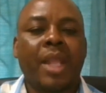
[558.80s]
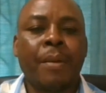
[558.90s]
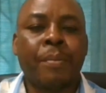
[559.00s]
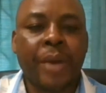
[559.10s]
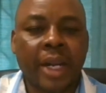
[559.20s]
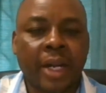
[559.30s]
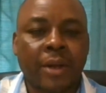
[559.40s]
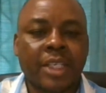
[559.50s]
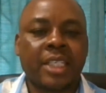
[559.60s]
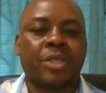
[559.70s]

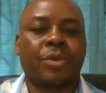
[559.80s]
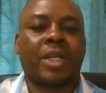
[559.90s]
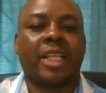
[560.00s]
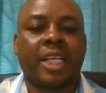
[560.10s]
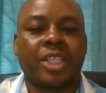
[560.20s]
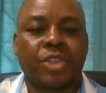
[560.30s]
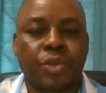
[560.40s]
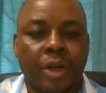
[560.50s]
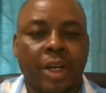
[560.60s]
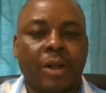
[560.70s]
background is, what their
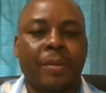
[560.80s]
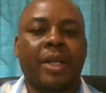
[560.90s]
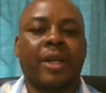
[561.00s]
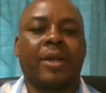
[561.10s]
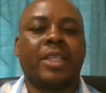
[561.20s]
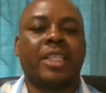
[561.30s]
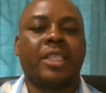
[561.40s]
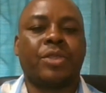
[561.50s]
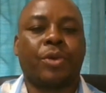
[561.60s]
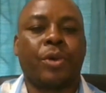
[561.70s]
historical background
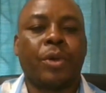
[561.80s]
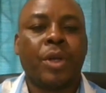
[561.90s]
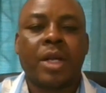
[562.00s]
is, or